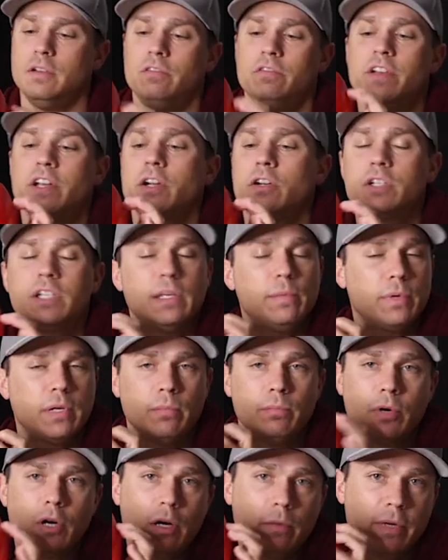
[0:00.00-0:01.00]
fingertip
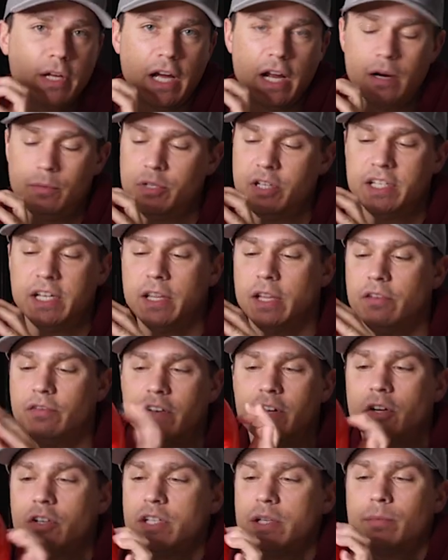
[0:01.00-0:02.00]
compartment, and I'm just saying that
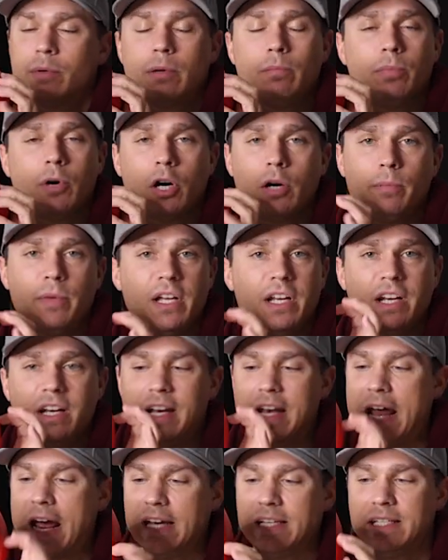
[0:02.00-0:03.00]
fingertip compartment,
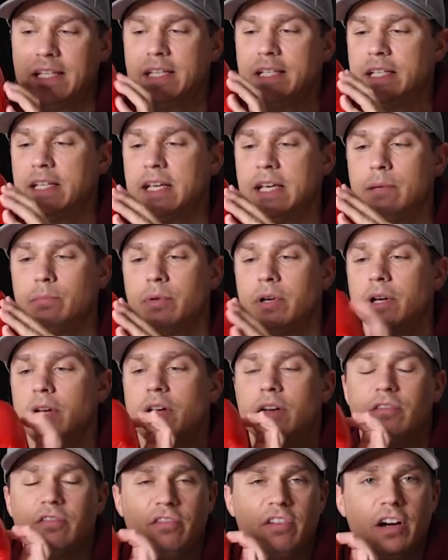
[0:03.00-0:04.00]
nice and deep,
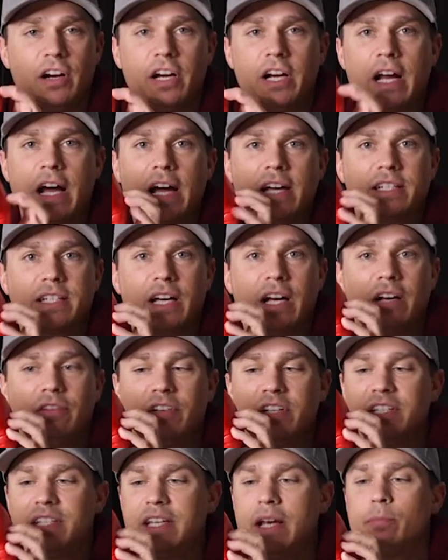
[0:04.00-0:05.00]
very nice, kind
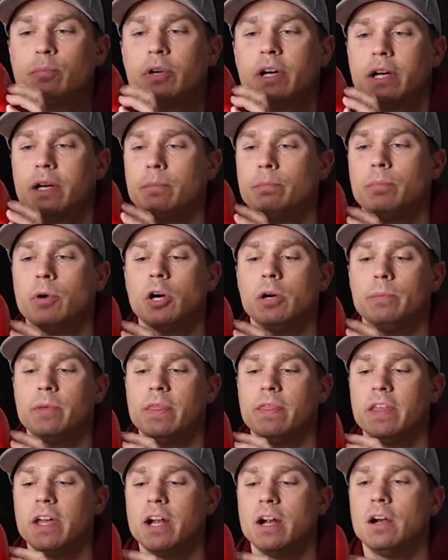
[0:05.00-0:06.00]
of a separate
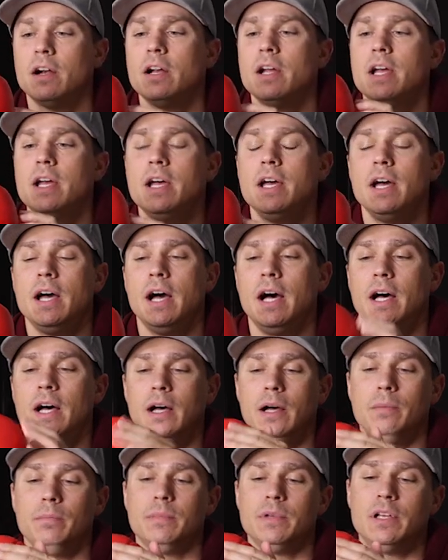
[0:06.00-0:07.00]
compartment there.
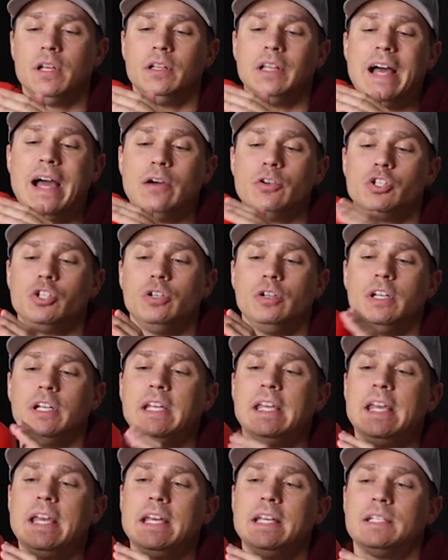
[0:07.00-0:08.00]
Allows you to
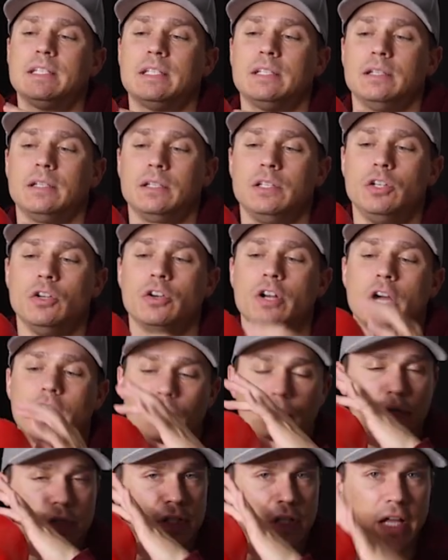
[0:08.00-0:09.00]
get your
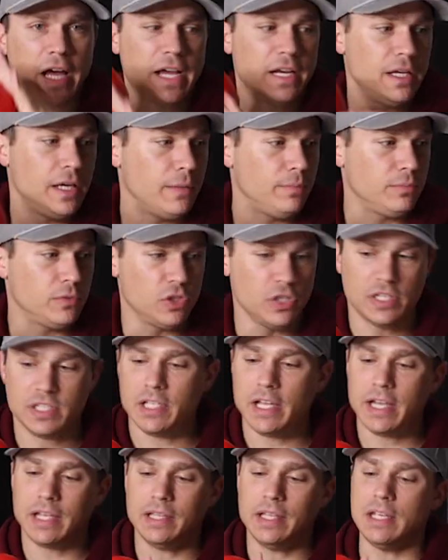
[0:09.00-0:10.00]
knuckles lined up just
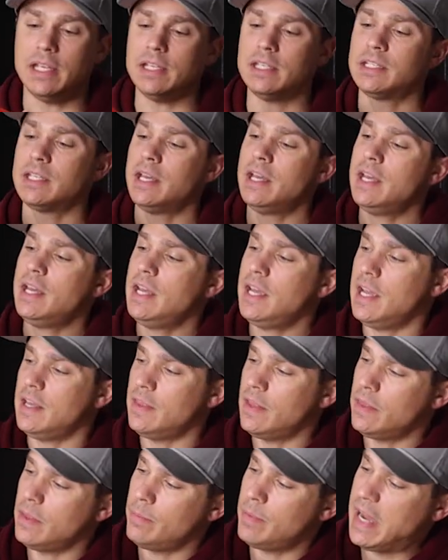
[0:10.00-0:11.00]
like these.
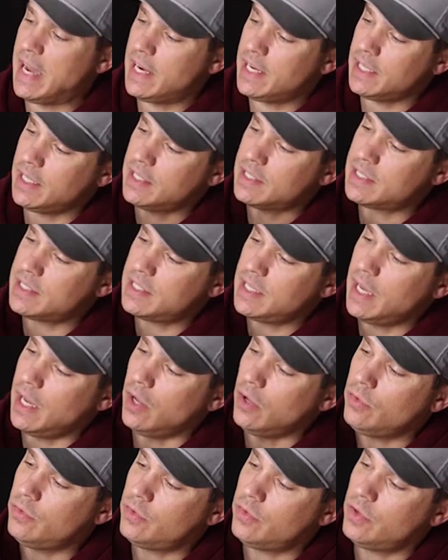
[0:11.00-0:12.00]
And then the padding
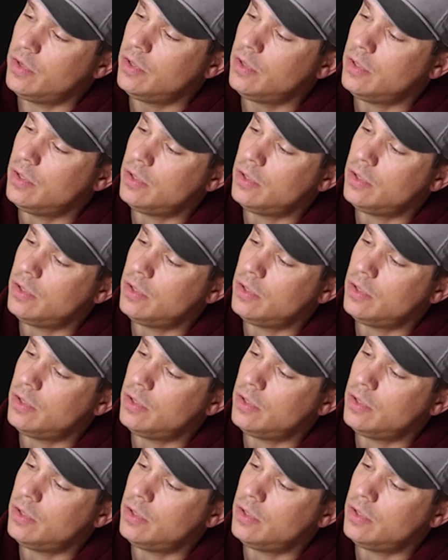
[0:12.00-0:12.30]
itself,